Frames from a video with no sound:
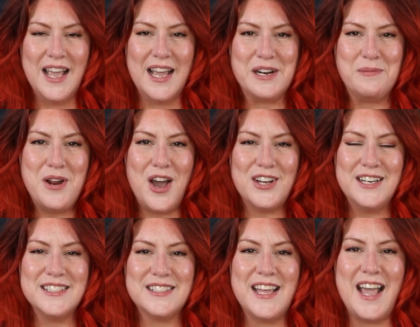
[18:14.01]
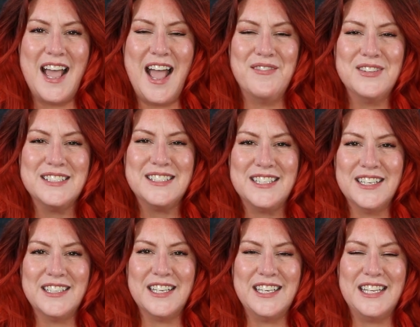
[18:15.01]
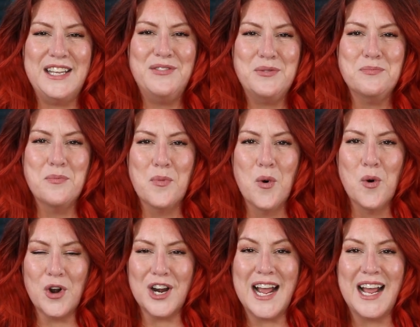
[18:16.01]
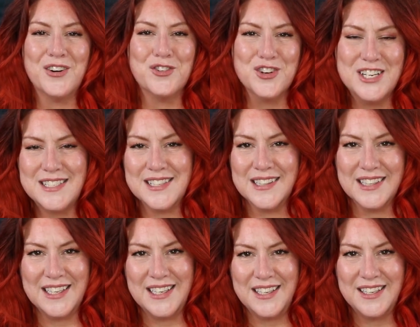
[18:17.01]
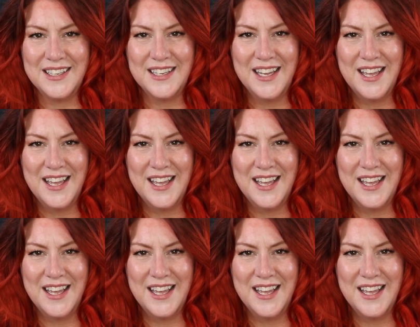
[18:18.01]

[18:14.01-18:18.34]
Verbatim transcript: And I'm not going to say I haven't done it even more recently